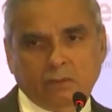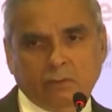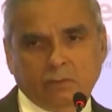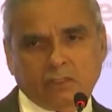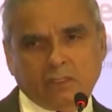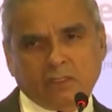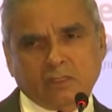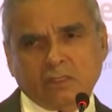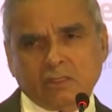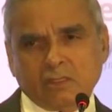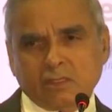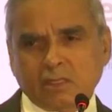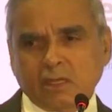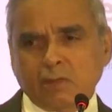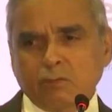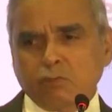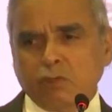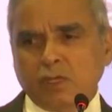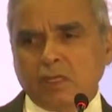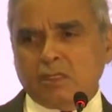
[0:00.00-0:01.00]
which is in
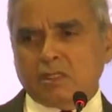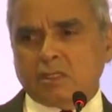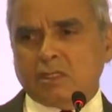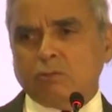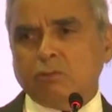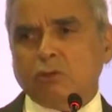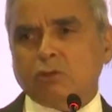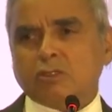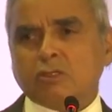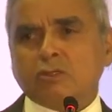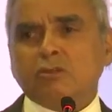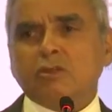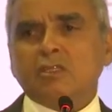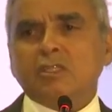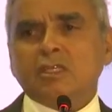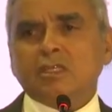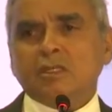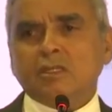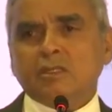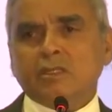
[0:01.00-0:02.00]
some ways the most
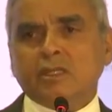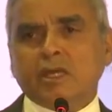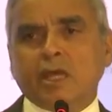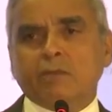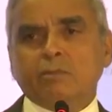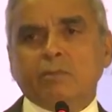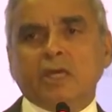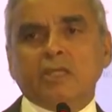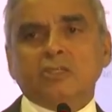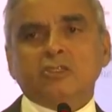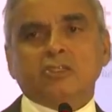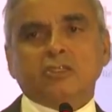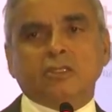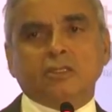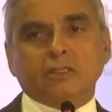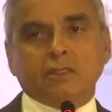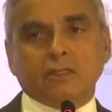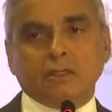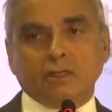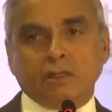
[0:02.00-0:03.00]
critical
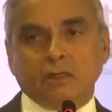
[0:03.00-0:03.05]
dimension